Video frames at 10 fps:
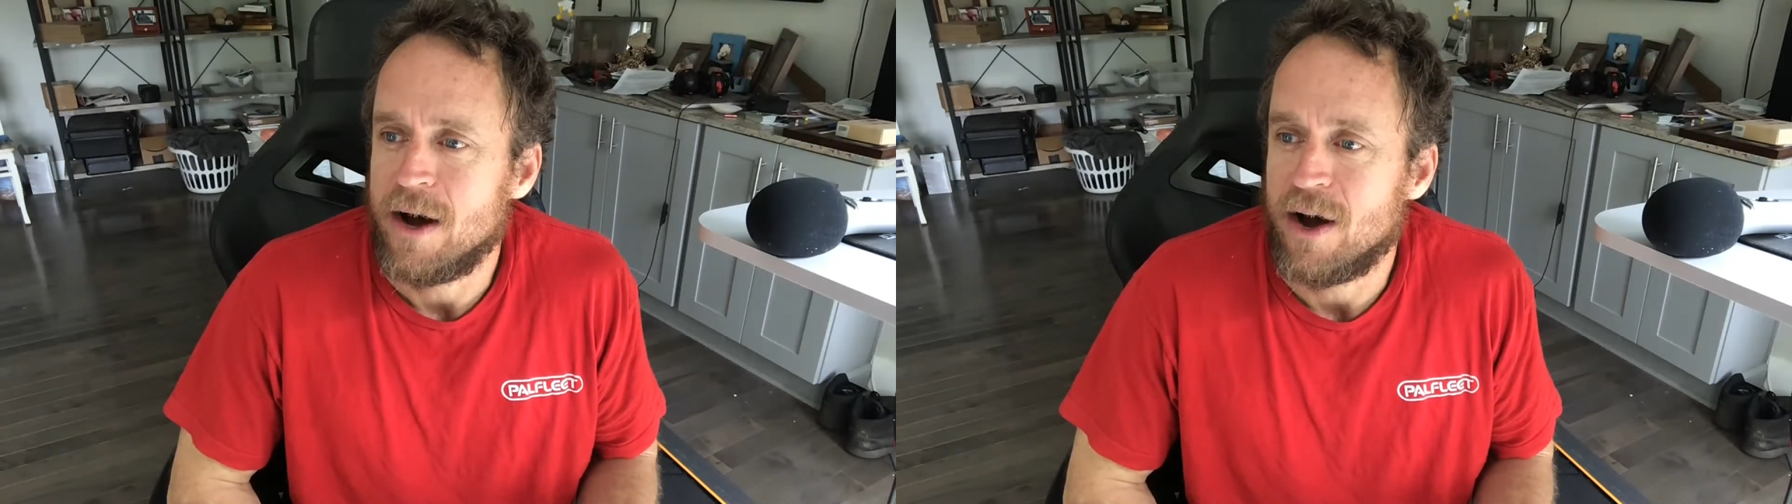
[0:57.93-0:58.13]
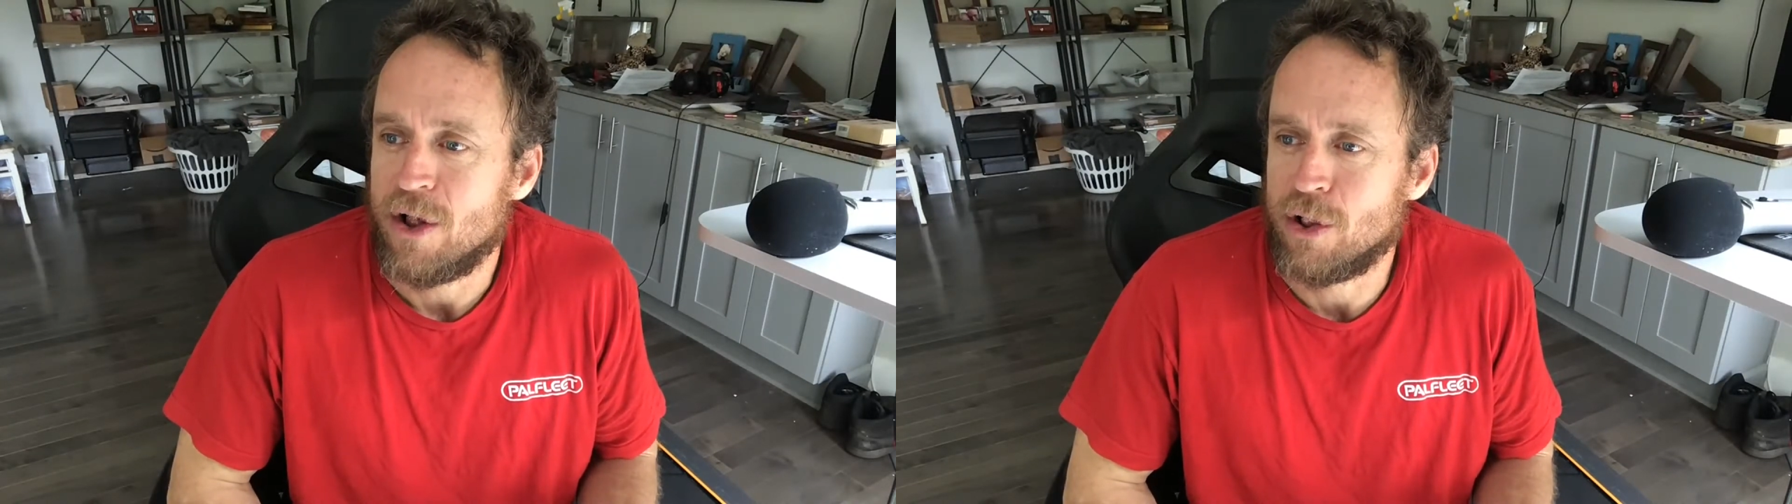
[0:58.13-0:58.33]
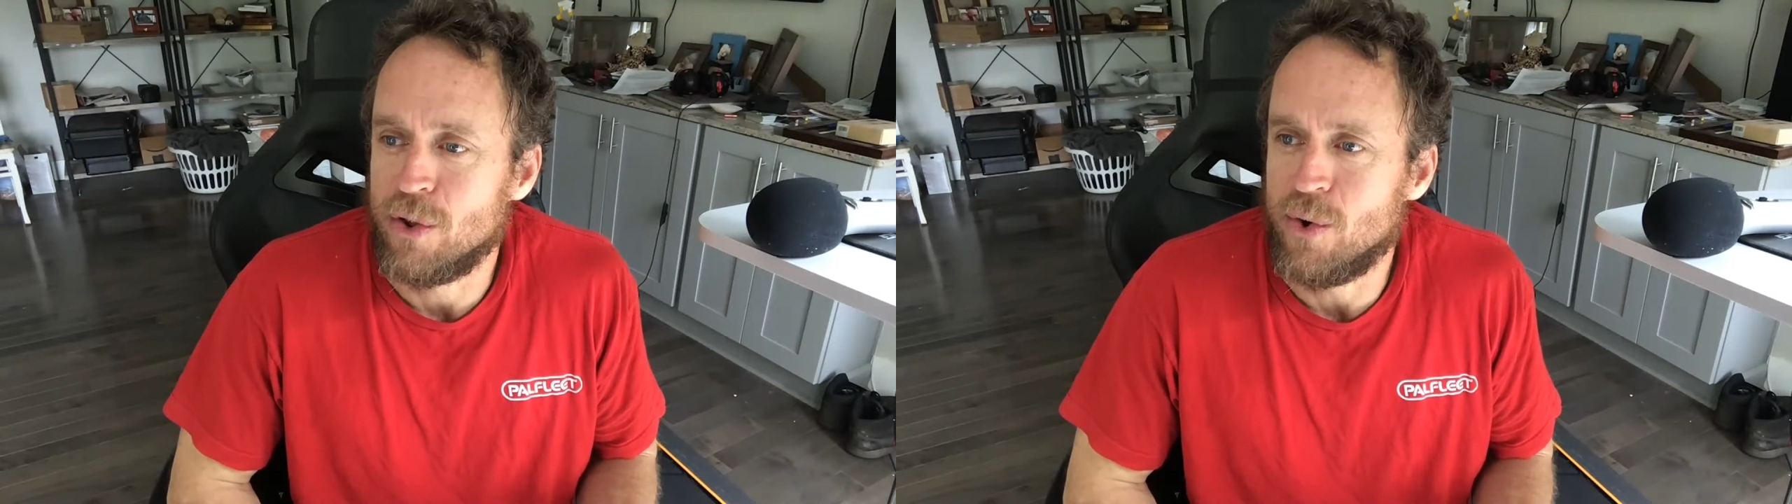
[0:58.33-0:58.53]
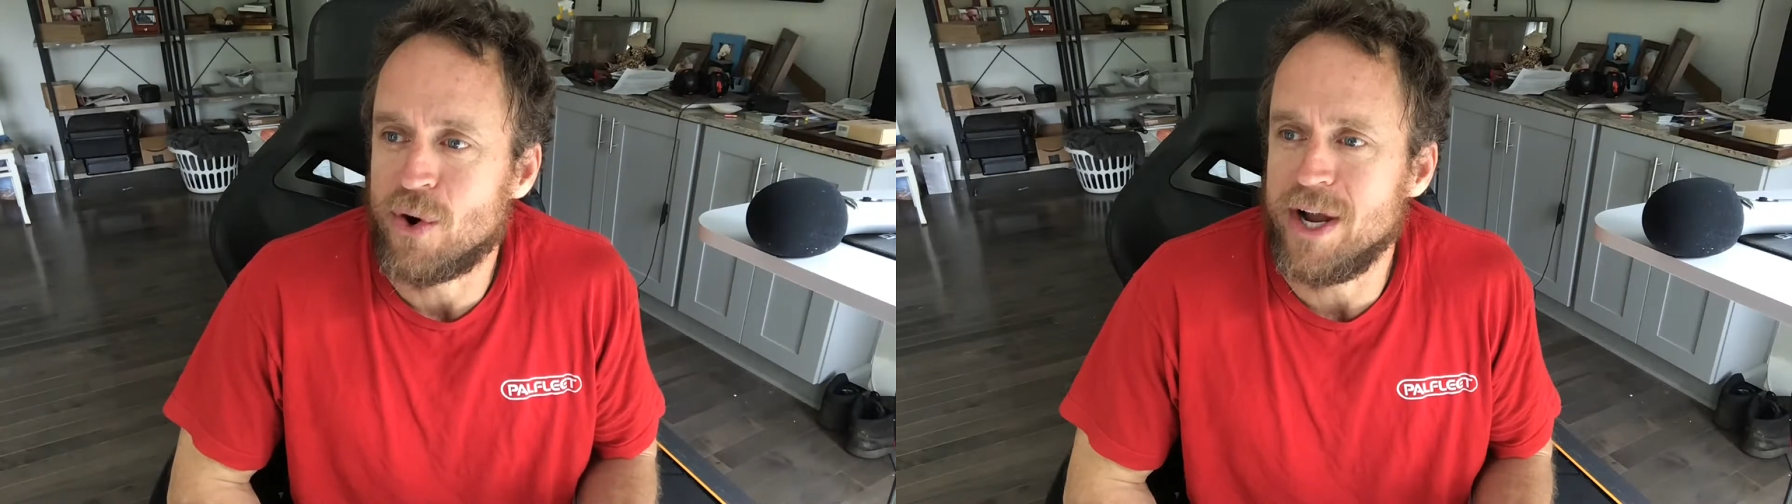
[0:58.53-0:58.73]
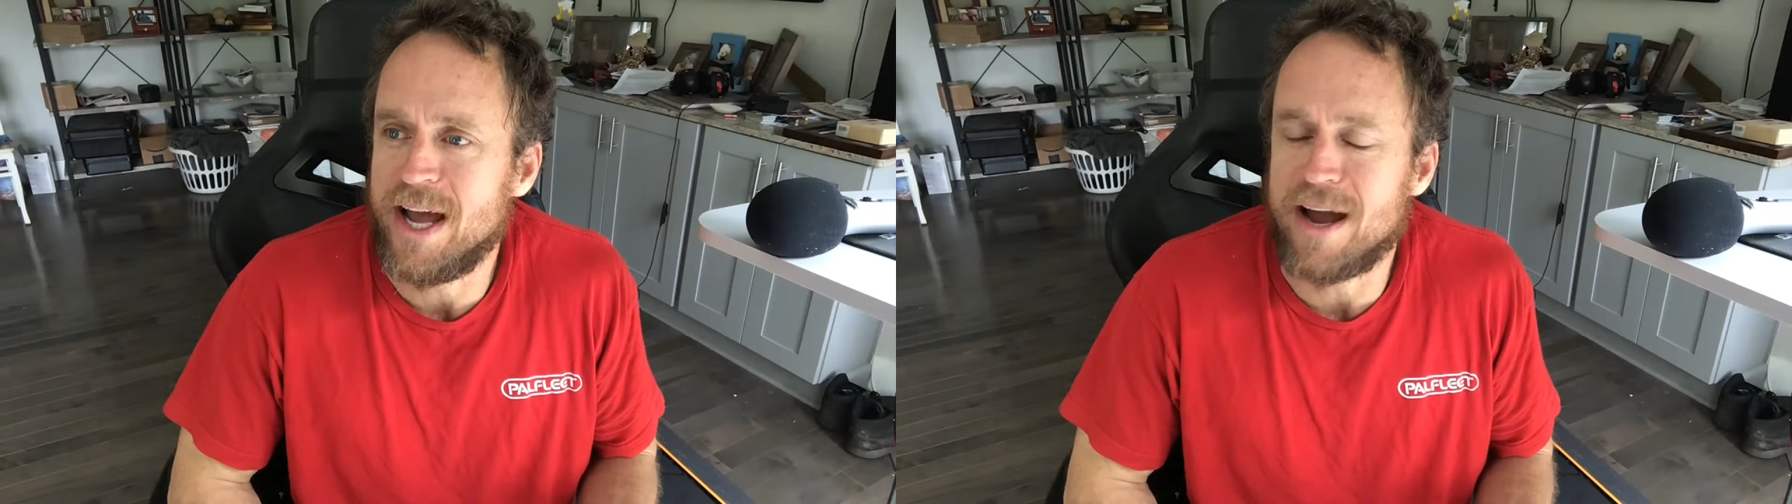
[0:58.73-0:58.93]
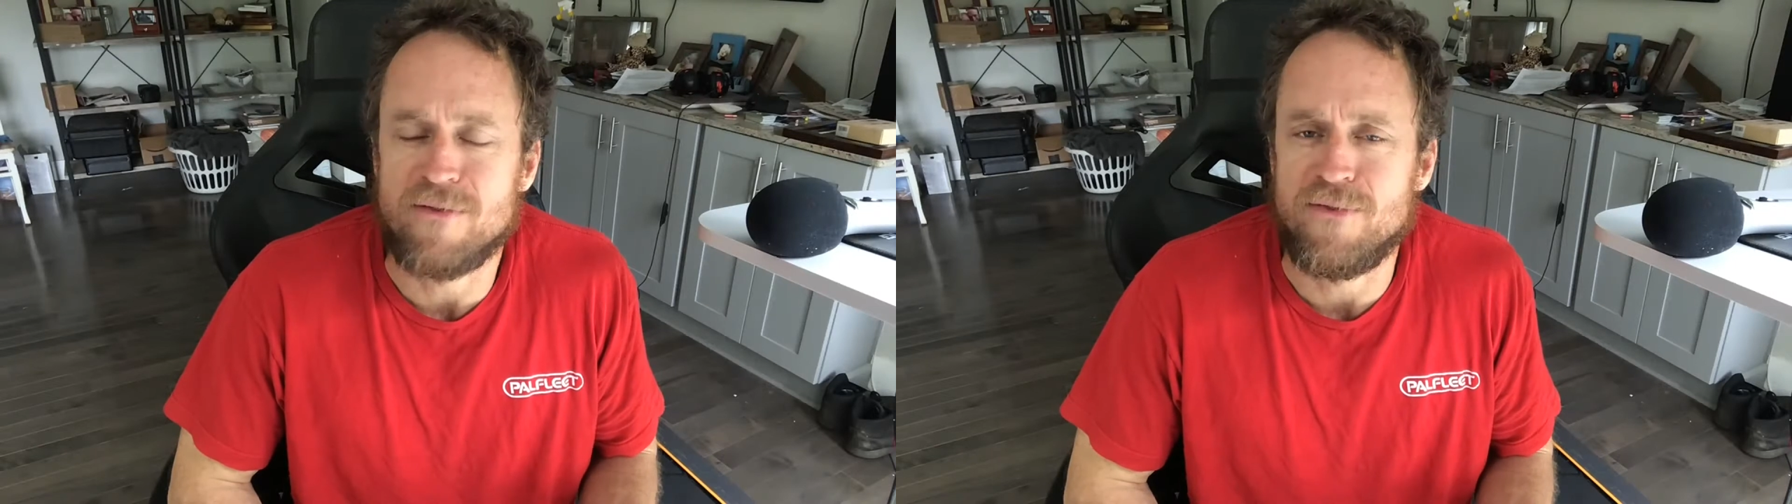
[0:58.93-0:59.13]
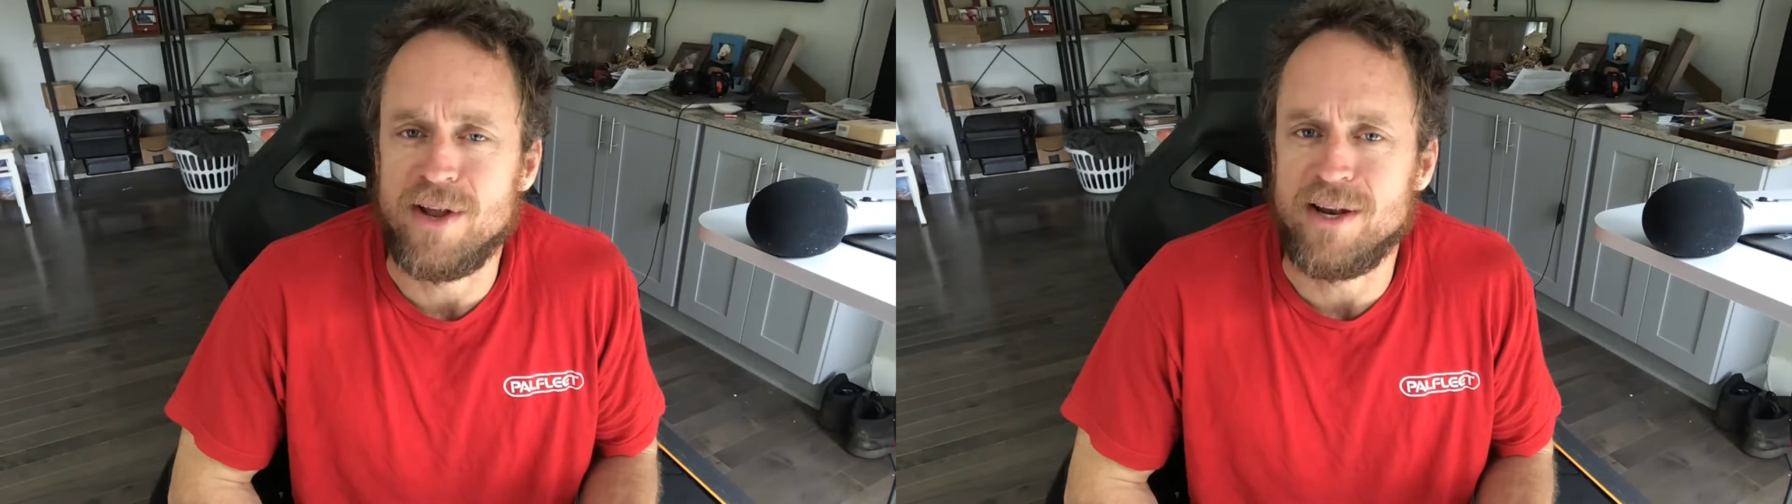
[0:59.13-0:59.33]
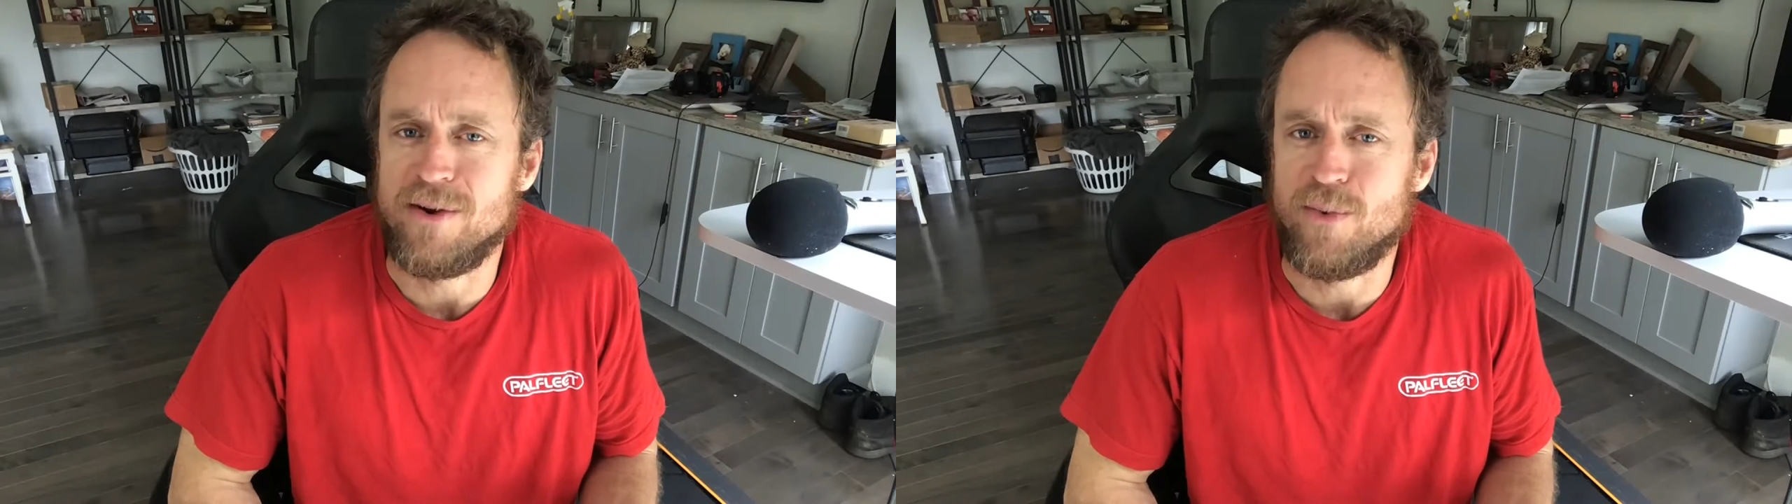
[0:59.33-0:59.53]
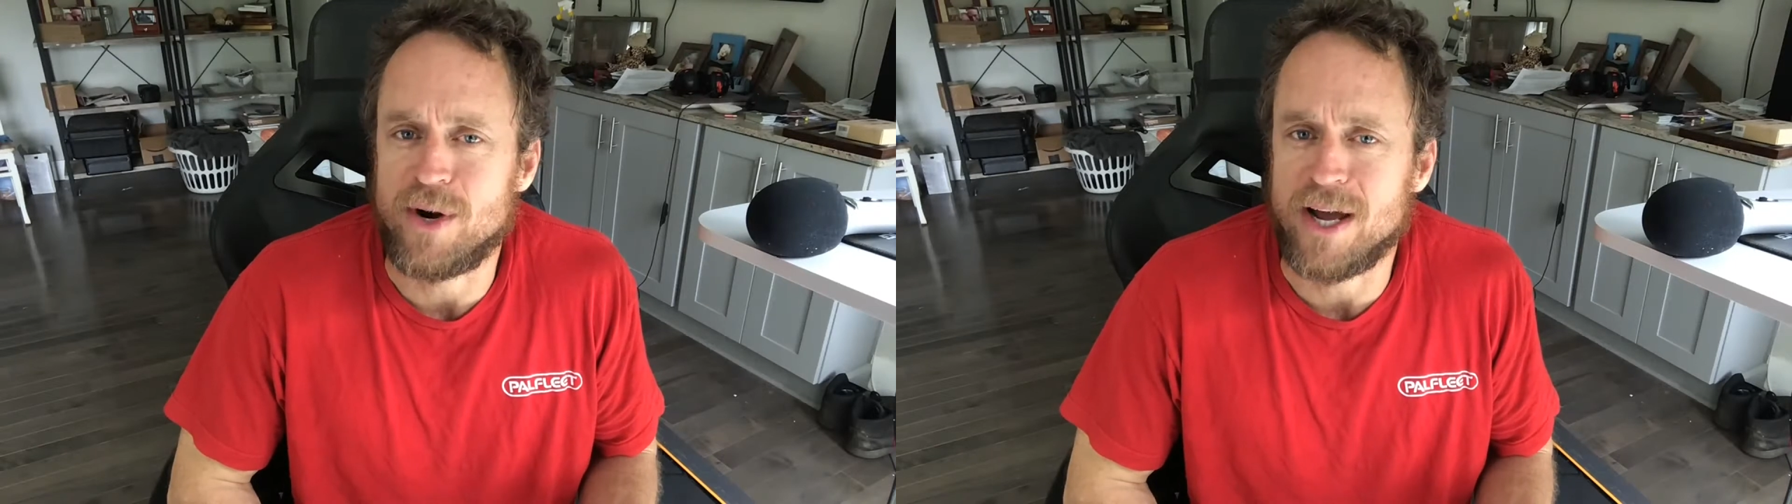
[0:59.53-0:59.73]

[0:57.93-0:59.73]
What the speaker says: Lori got offended when